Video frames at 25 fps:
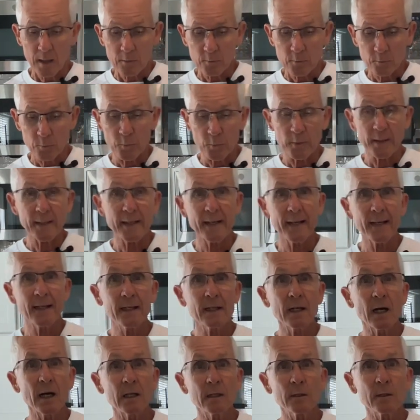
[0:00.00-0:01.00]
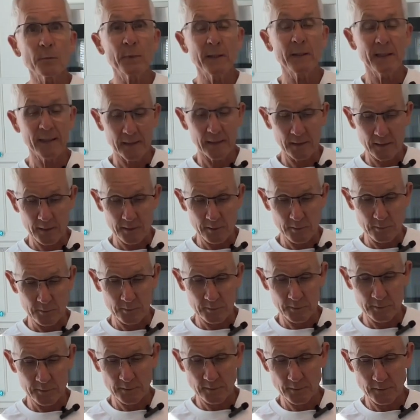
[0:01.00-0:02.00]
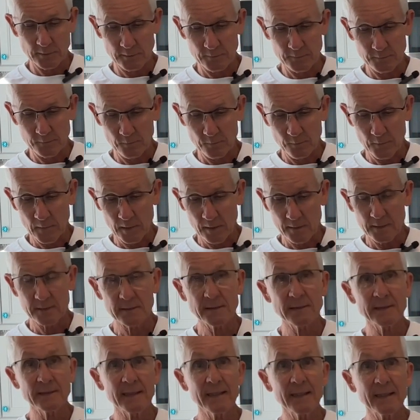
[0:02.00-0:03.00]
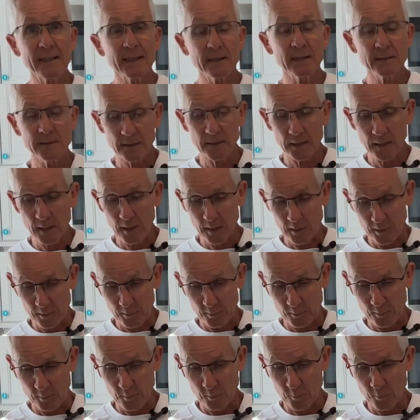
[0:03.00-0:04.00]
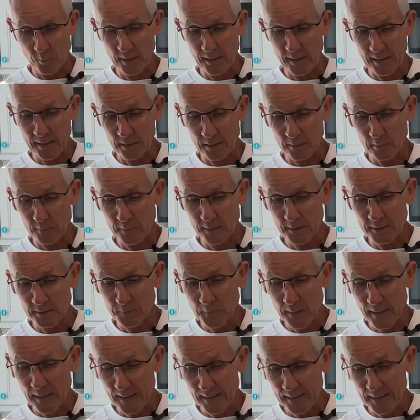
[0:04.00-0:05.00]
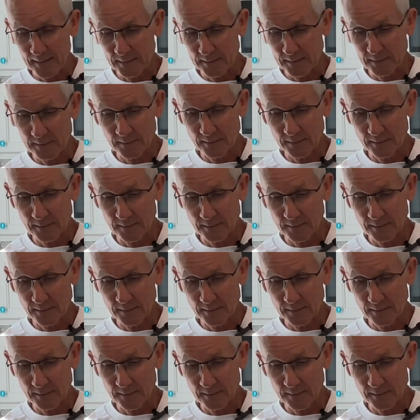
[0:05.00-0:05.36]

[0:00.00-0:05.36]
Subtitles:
red jalapenos, seeds and all. We like a little bit of spice.